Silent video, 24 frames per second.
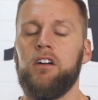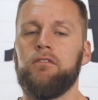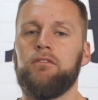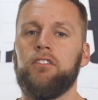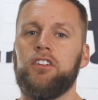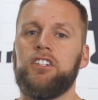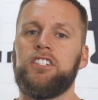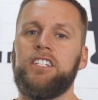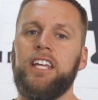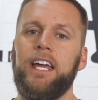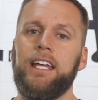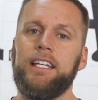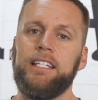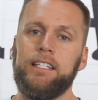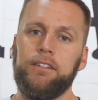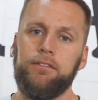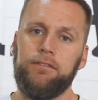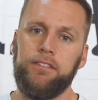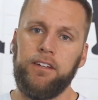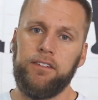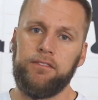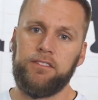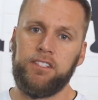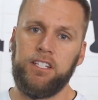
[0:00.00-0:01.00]
for 10 to
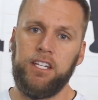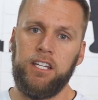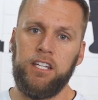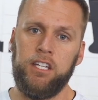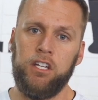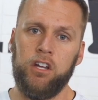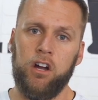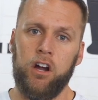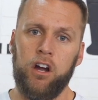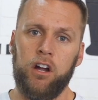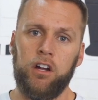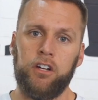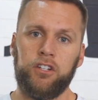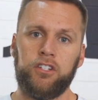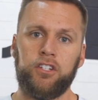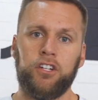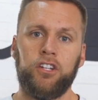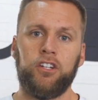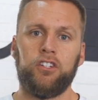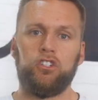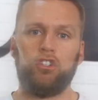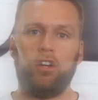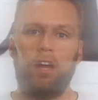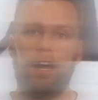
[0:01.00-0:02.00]
15
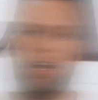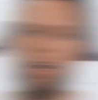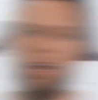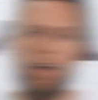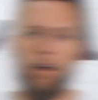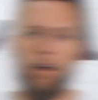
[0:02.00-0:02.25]
yards. Try it